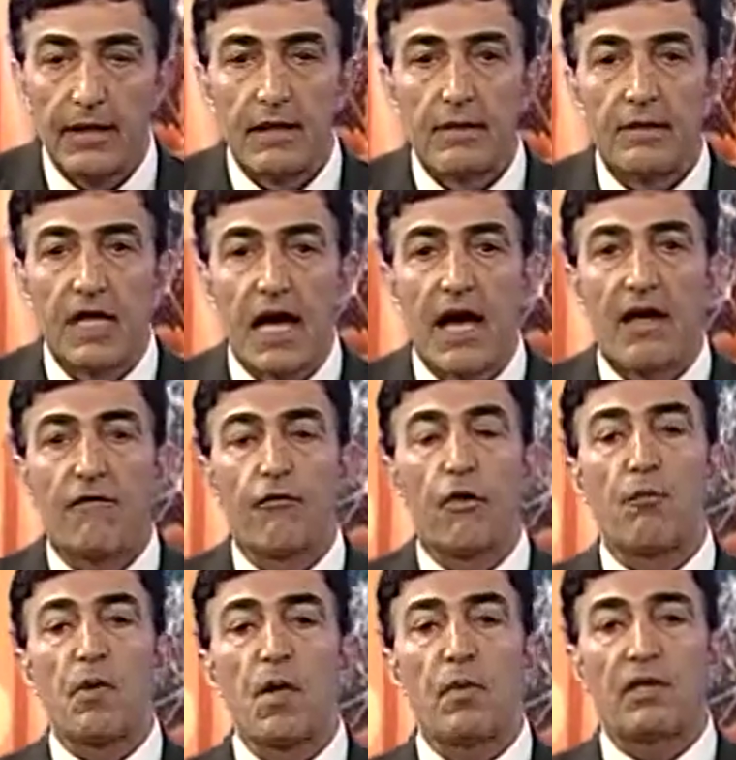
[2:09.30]
that for
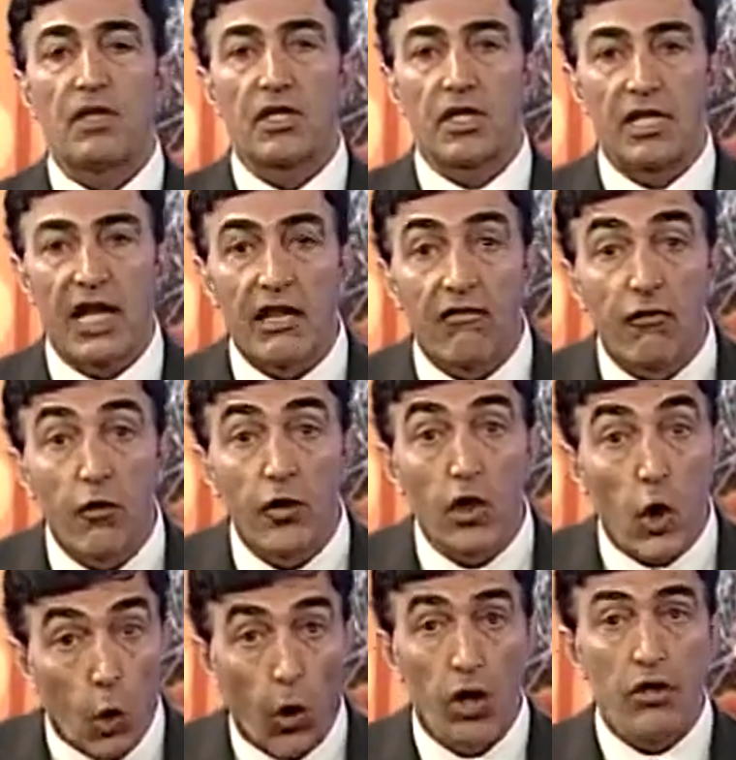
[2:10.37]
people that are in California
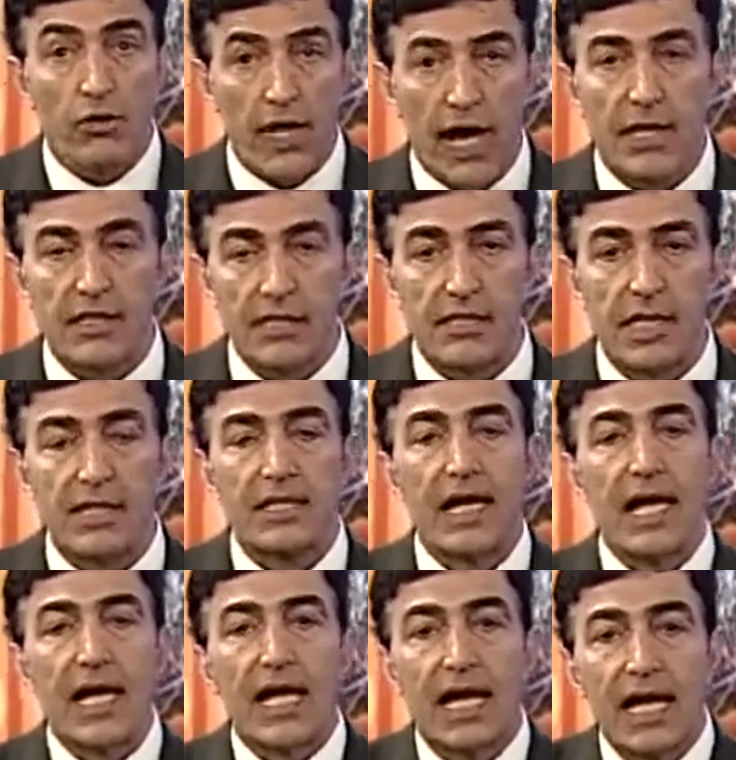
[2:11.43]
or United States.
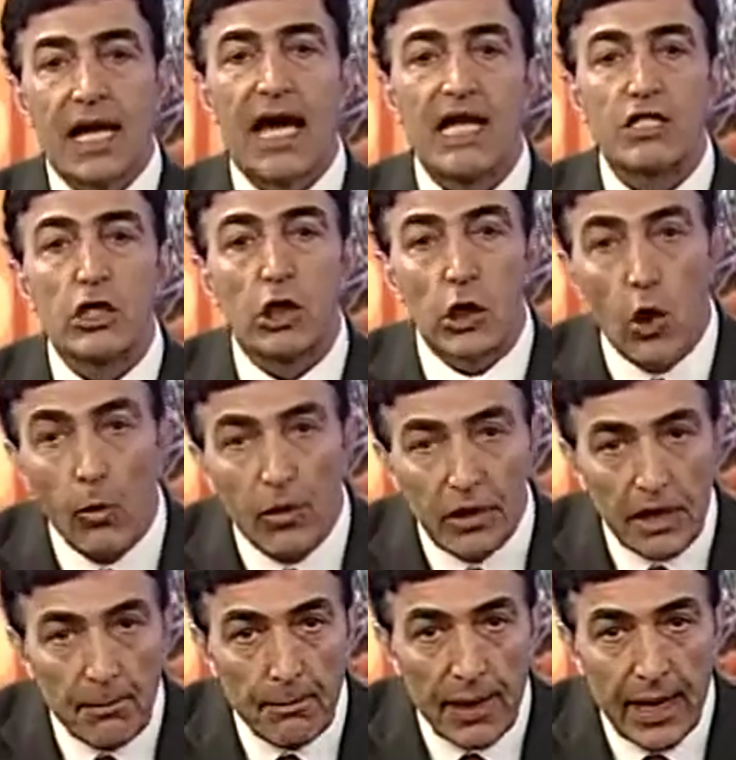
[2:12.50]
It has global
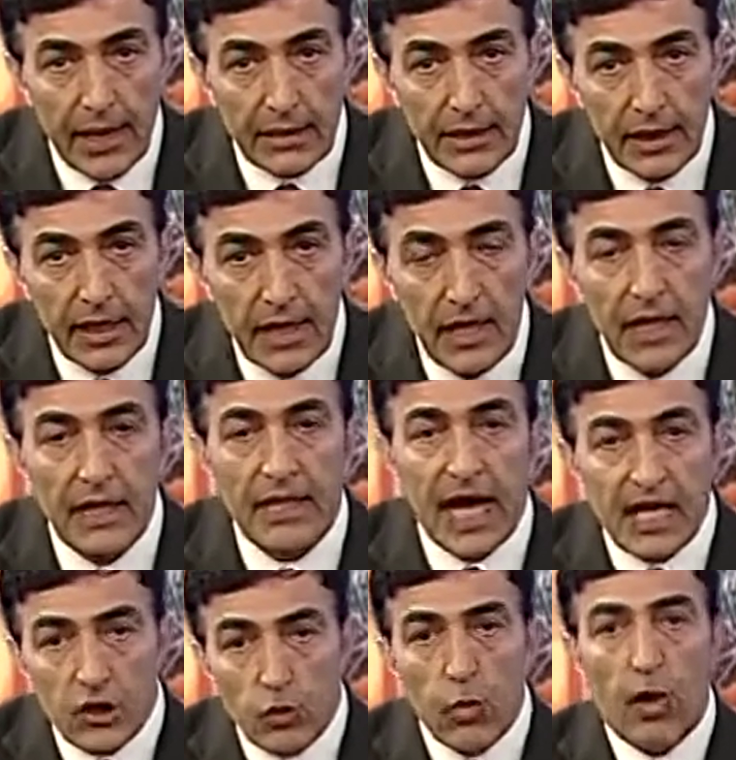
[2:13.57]
impact.
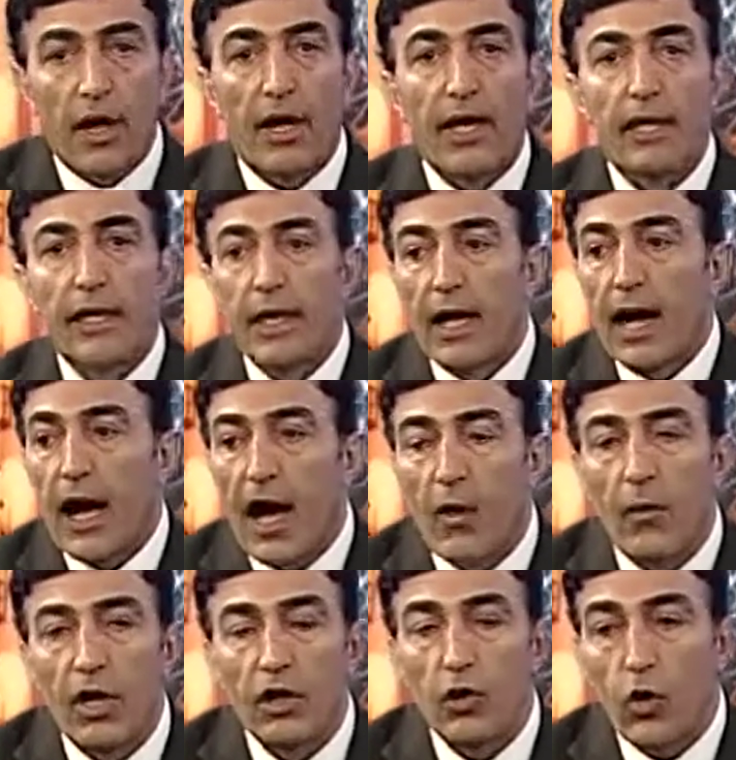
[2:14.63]
That's why I
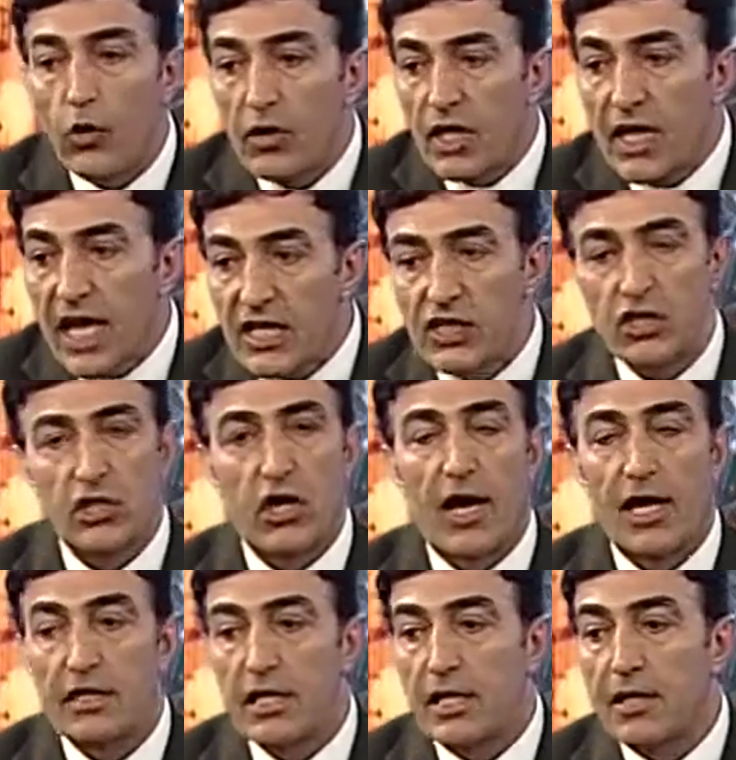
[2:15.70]
want to go to the next
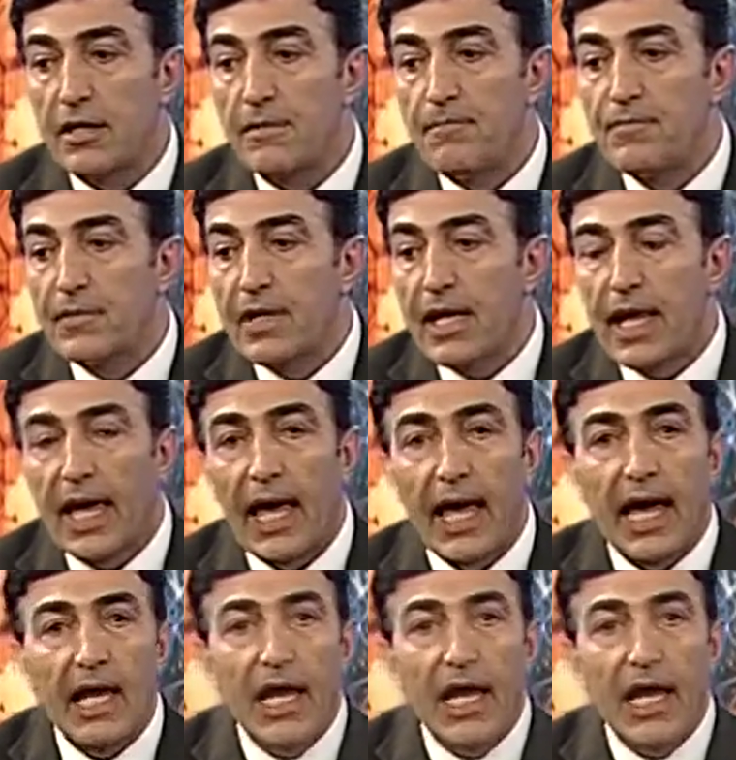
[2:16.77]
slide here, and